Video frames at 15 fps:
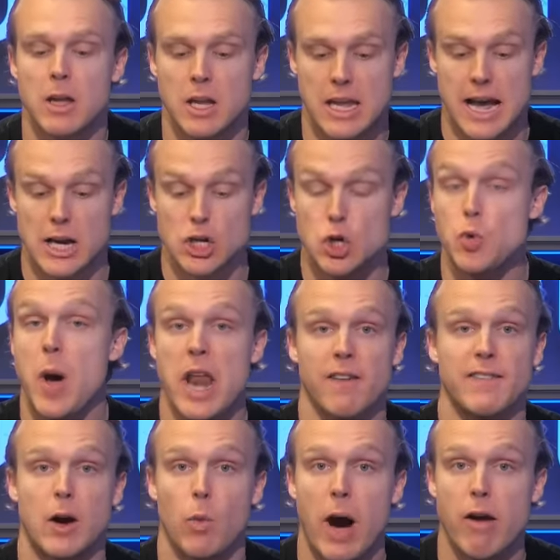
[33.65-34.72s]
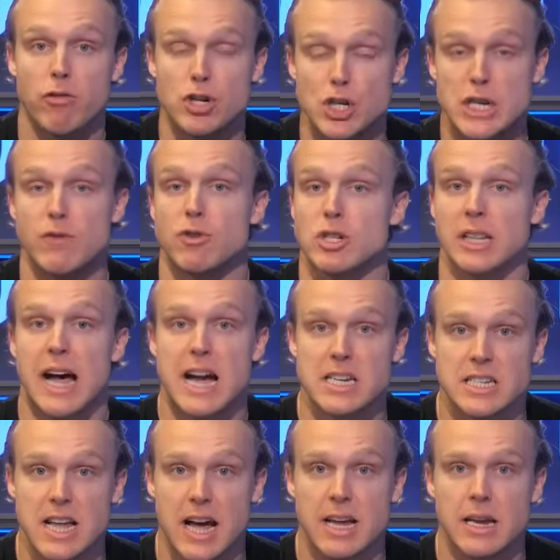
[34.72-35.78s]
You had two NFL wide receivers
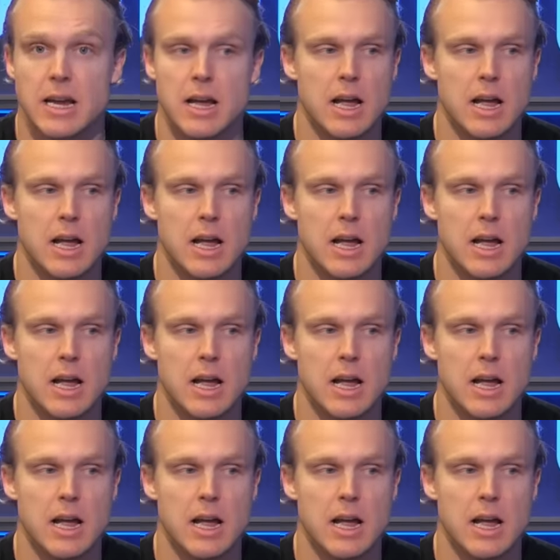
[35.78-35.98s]
last night.